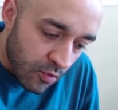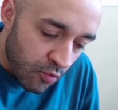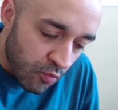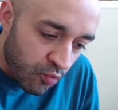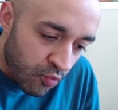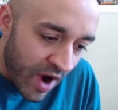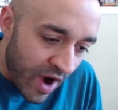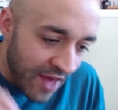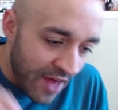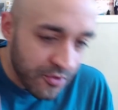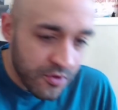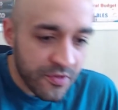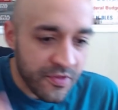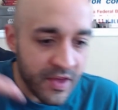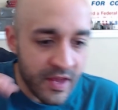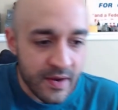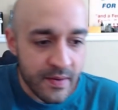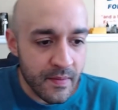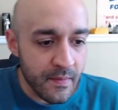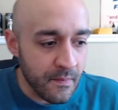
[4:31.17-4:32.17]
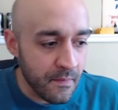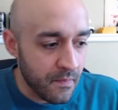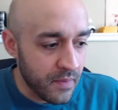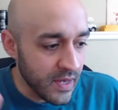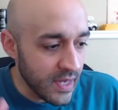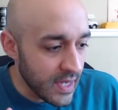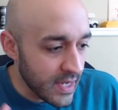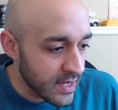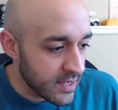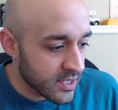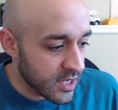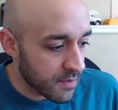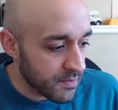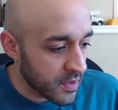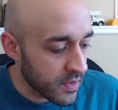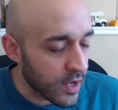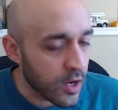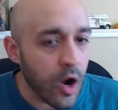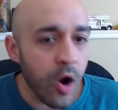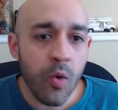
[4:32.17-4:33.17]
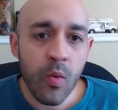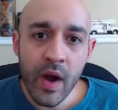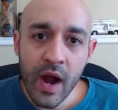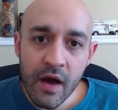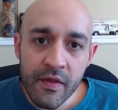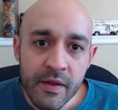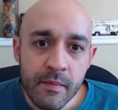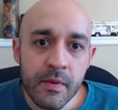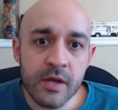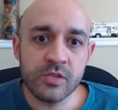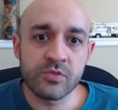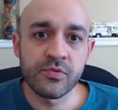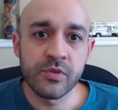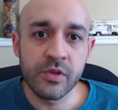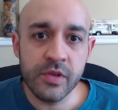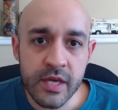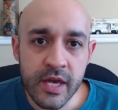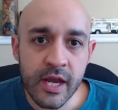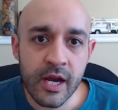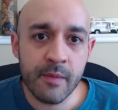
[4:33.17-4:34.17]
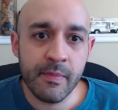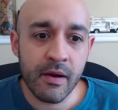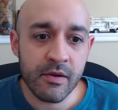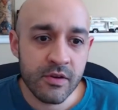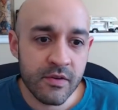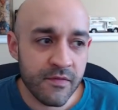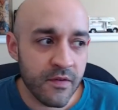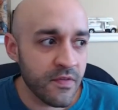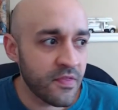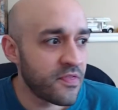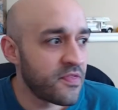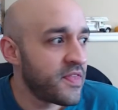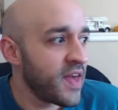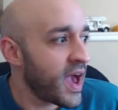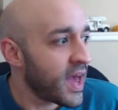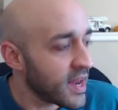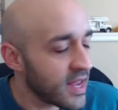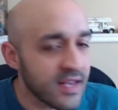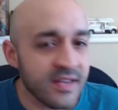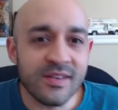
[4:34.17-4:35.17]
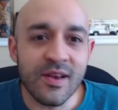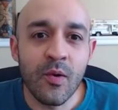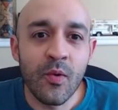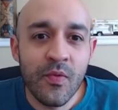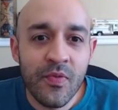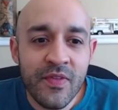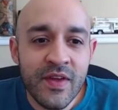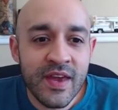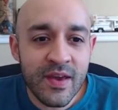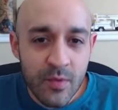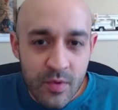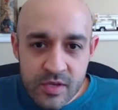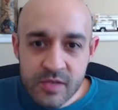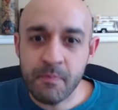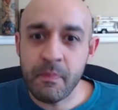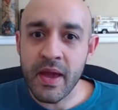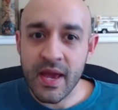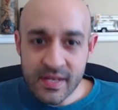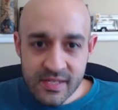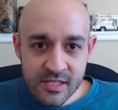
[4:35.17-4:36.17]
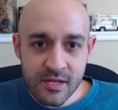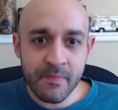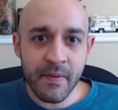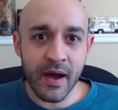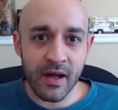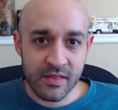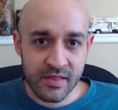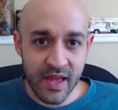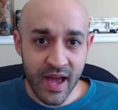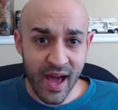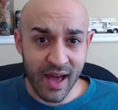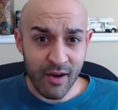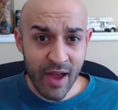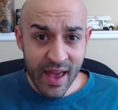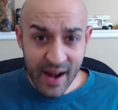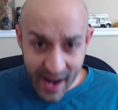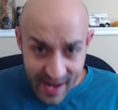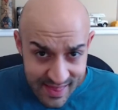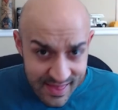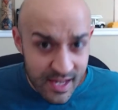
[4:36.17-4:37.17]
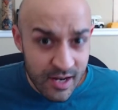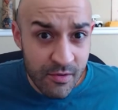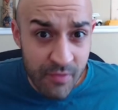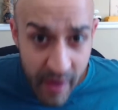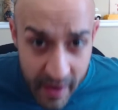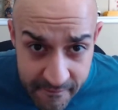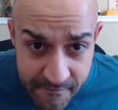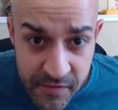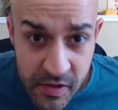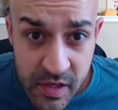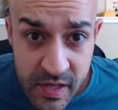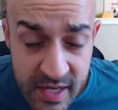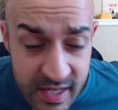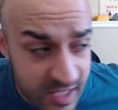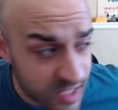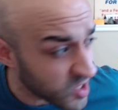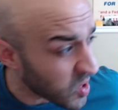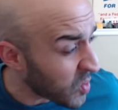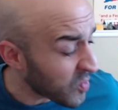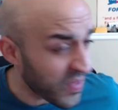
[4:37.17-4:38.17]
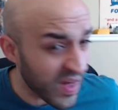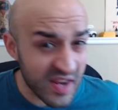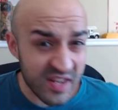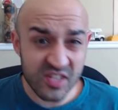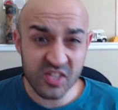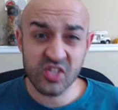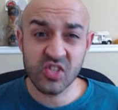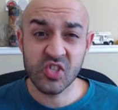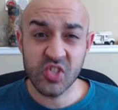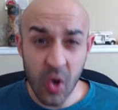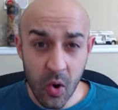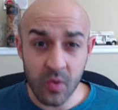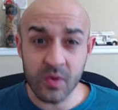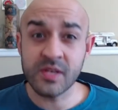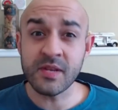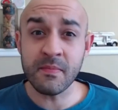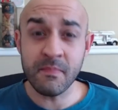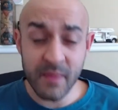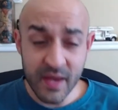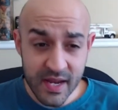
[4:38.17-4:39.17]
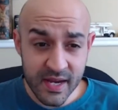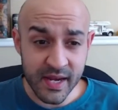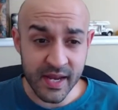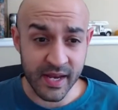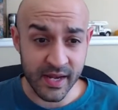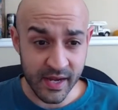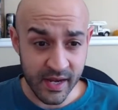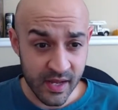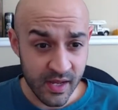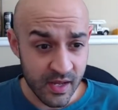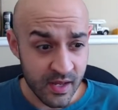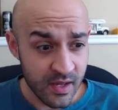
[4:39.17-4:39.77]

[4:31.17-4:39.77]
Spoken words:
rather than being something like, oh, wow, they must really care about that, is he was pissed about that. And I think rightfully so. That is so demeaning.